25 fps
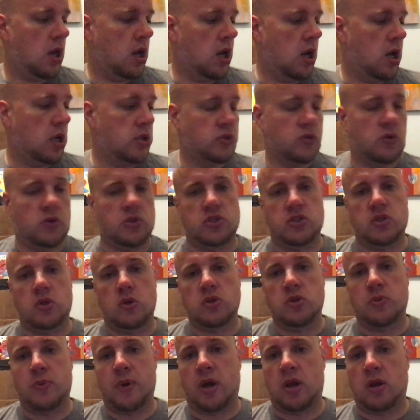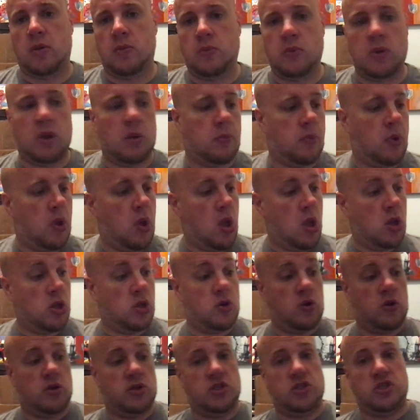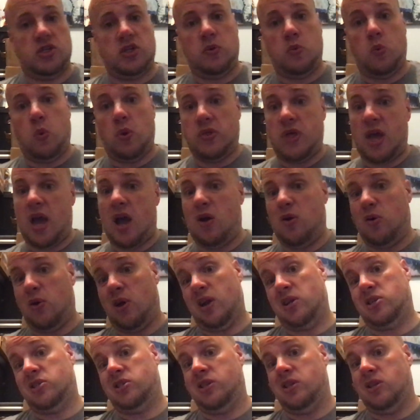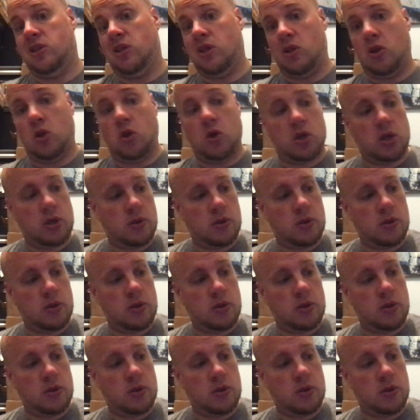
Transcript: Sort of stoked about them. I'm curious to see how actually they look.